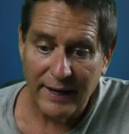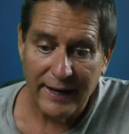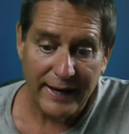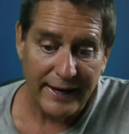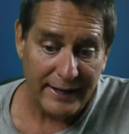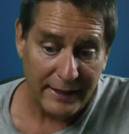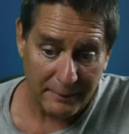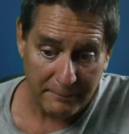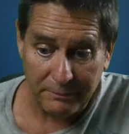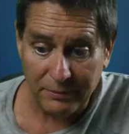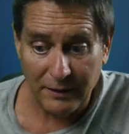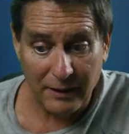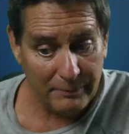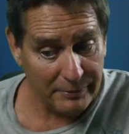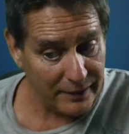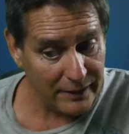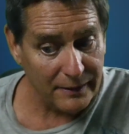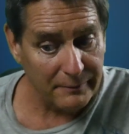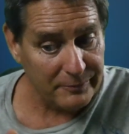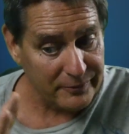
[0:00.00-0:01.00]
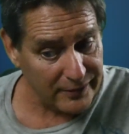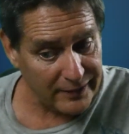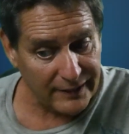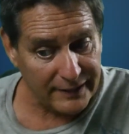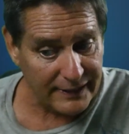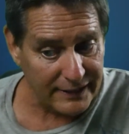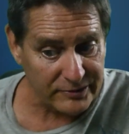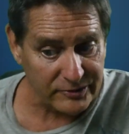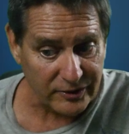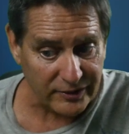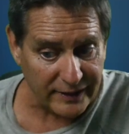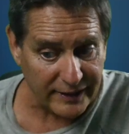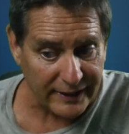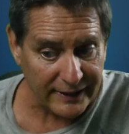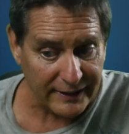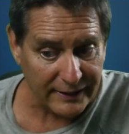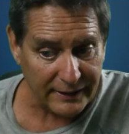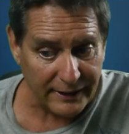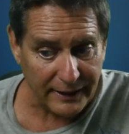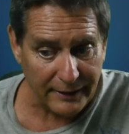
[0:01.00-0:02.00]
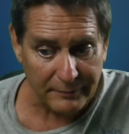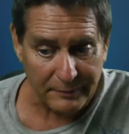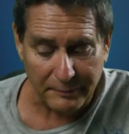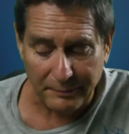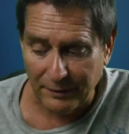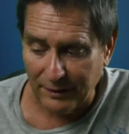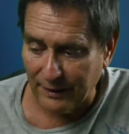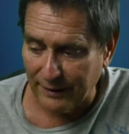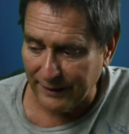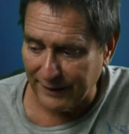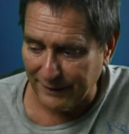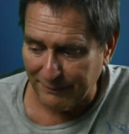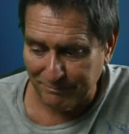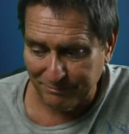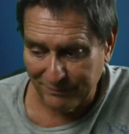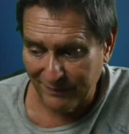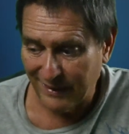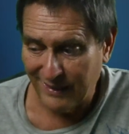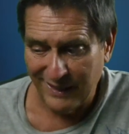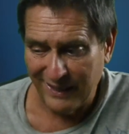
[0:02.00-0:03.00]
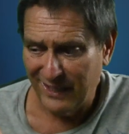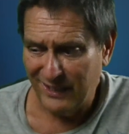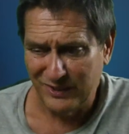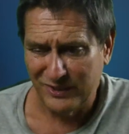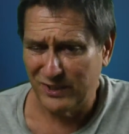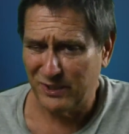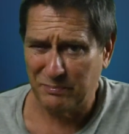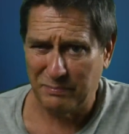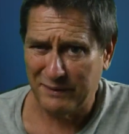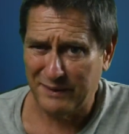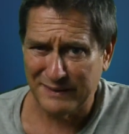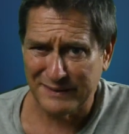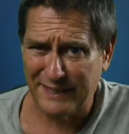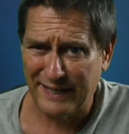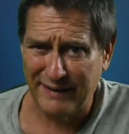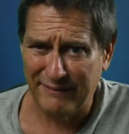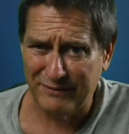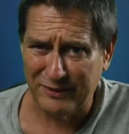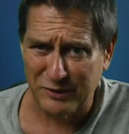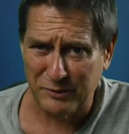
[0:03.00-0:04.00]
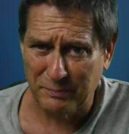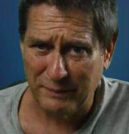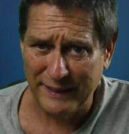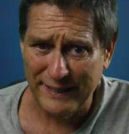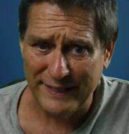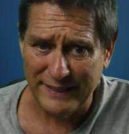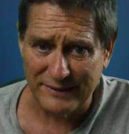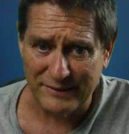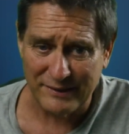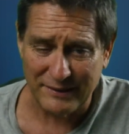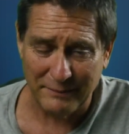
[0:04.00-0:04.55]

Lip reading: And I'm probably going to bring an extra camera body just because I have the space.